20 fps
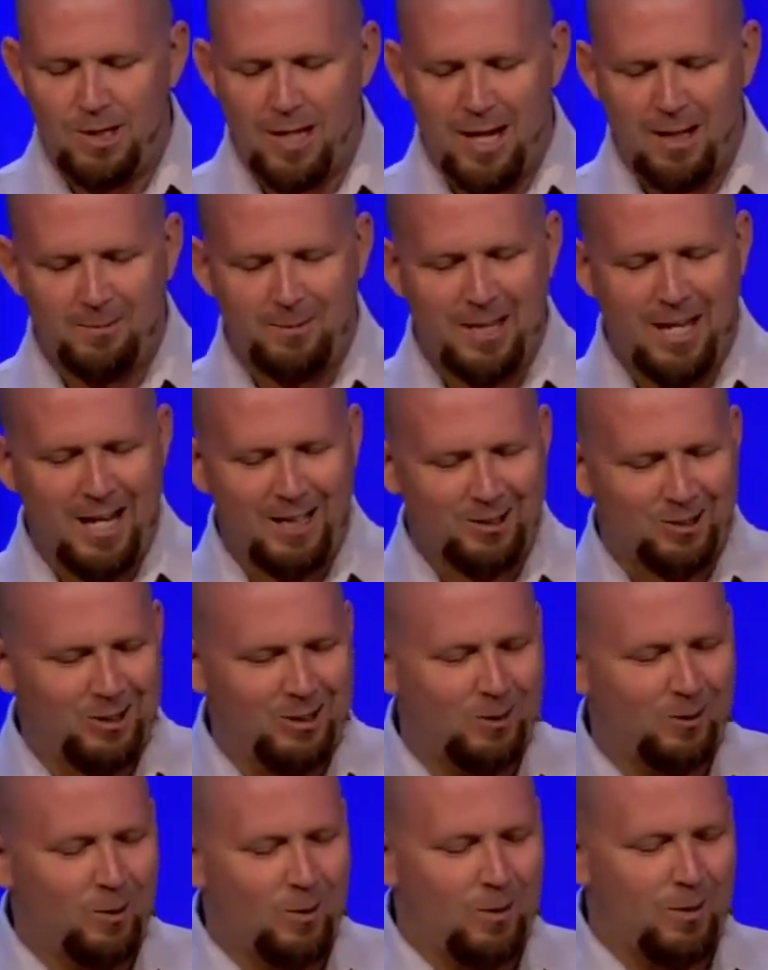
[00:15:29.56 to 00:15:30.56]
times
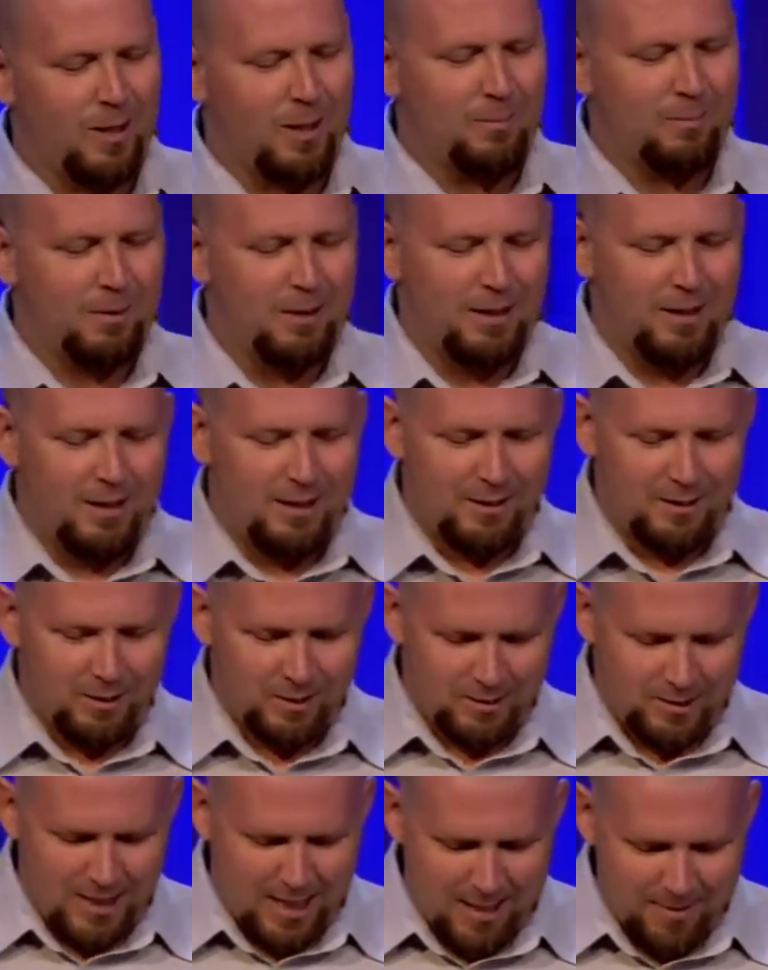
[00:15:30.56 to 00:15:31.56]
actually growing up,
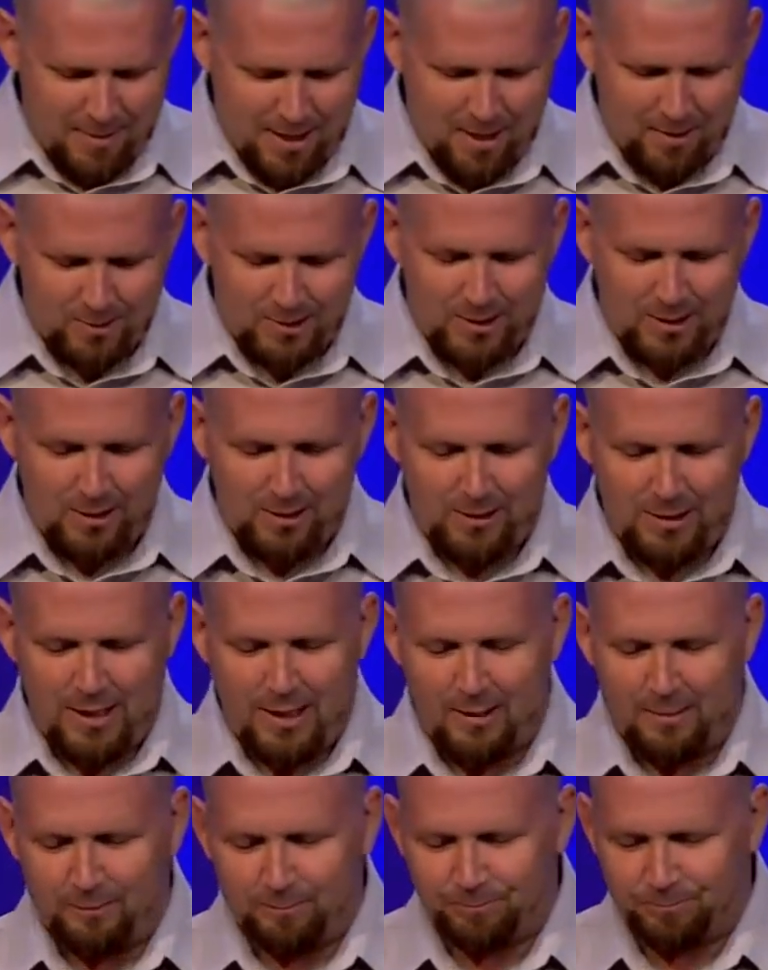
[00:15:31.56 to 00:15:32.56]
little timeouts here and
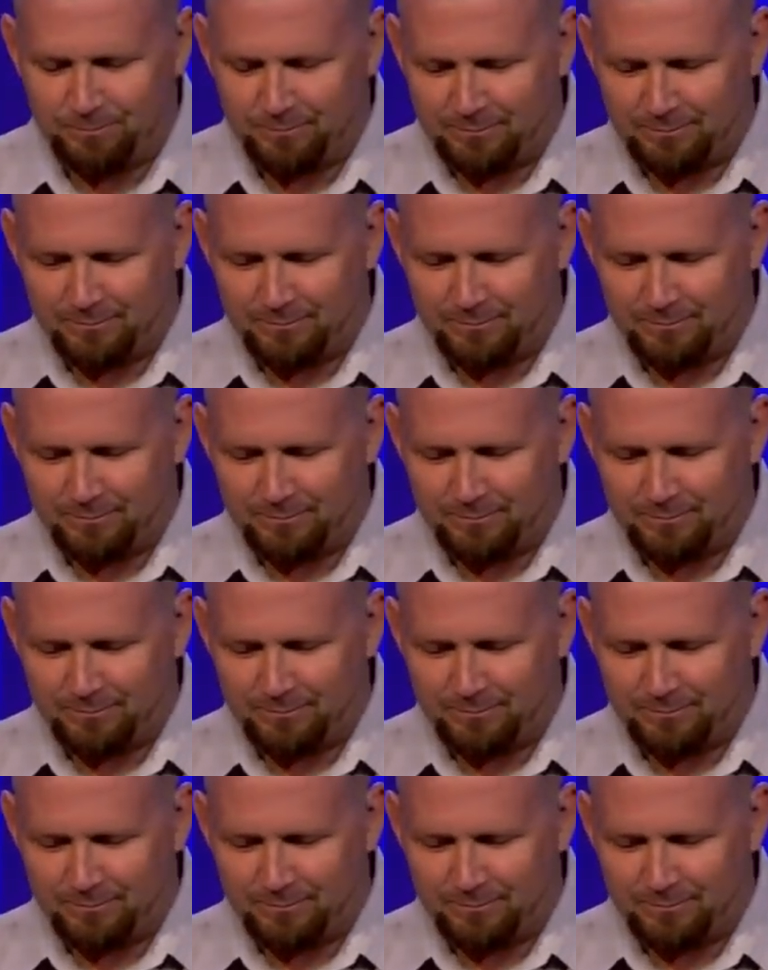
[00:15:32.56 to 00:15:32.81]
there.